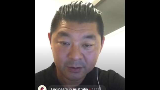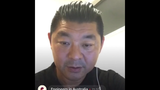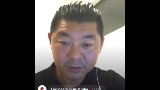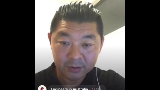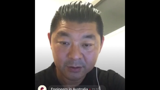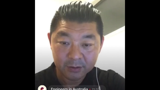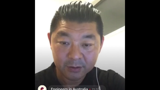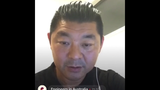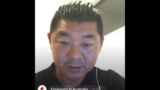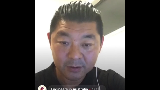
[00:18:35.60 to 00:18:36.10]

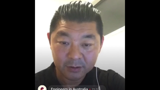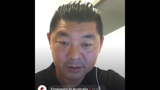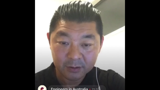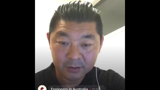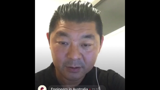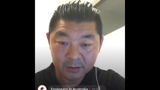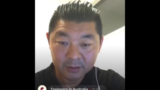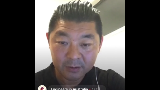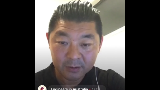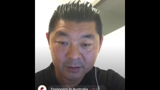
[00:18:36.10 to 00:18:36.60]

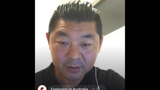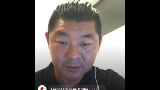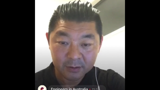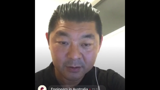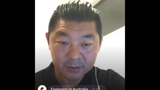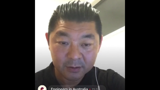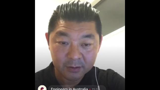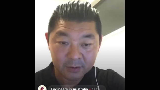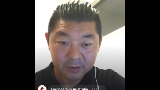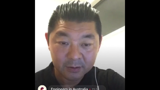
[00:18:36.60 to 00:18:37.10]

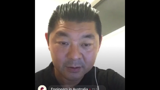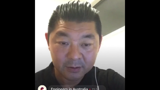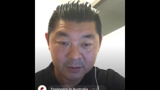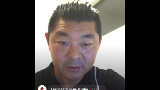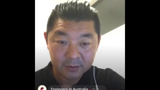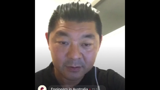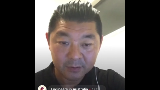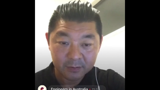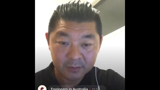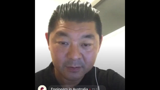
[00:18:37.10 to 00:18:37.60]

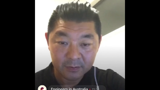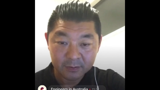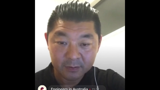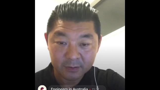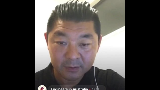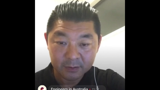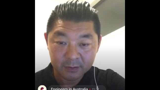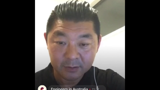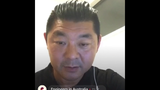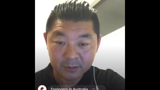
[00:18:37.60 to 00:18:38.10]

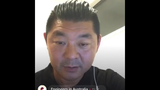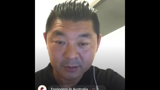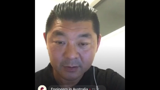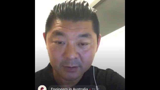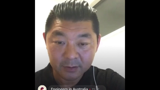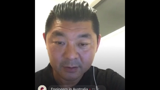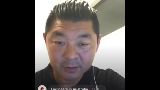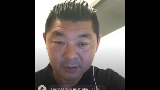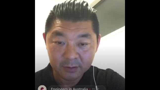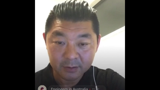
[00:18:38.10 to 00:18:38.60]

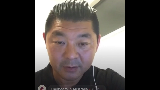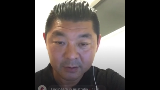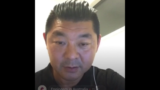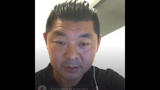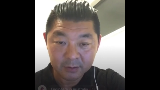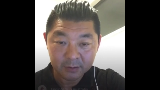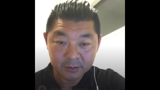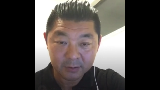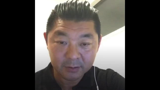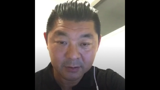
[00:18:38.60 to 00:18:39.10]

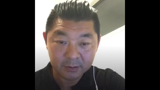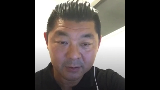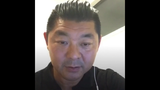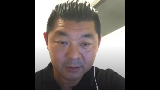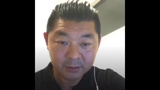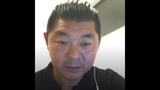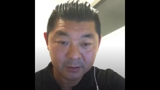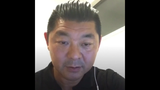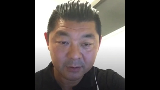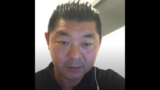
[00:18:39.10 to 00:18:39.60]

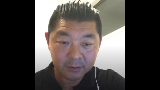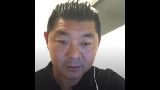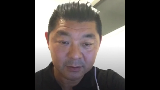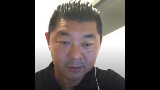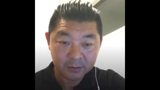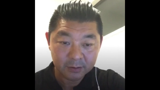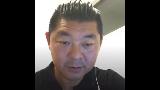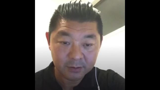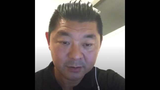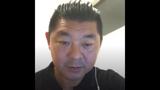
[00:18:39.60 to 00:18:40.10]

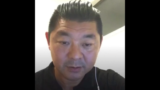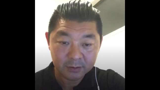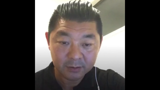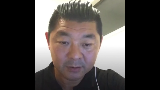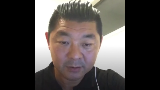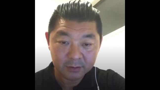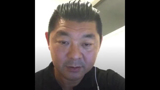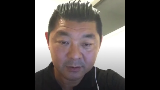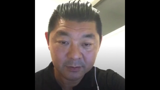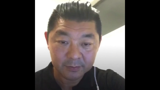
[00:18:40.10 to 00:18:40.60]

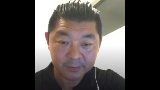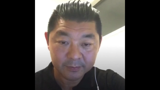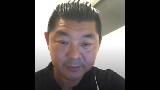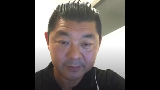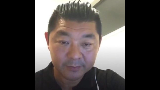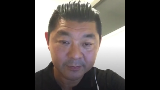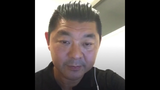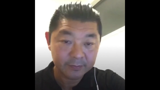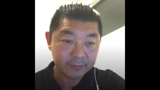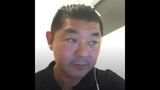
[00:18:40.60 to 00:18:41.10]

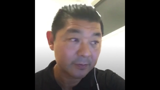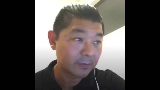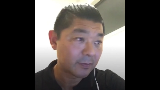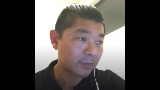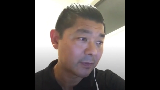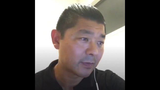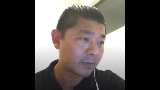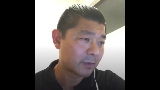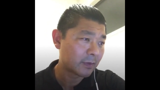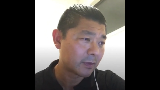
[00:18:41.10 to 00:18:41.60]

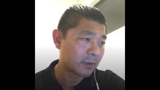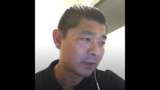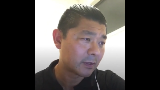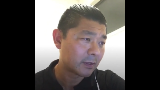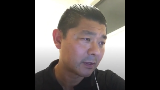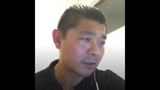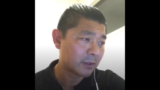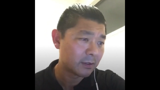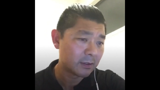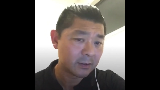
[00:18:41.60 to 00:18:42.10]

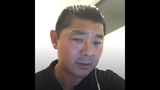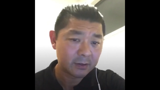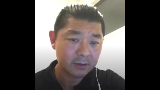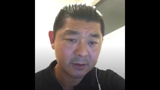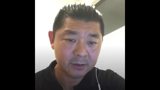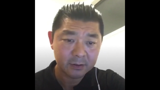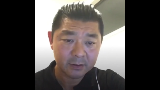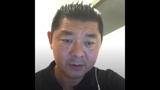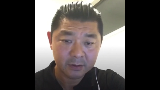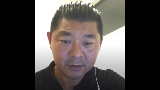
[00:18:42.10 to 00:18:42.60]

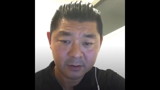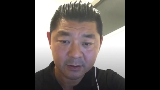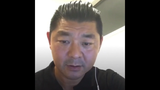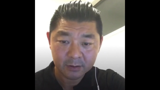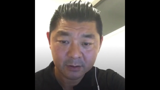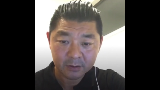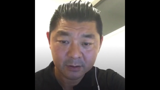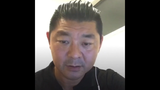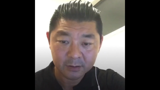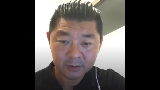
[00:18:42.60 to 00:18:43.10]

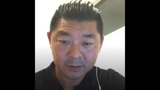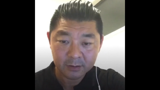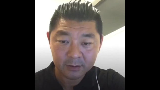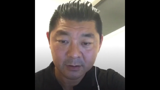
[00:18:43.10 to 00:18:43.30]
No one is speaking in this clip.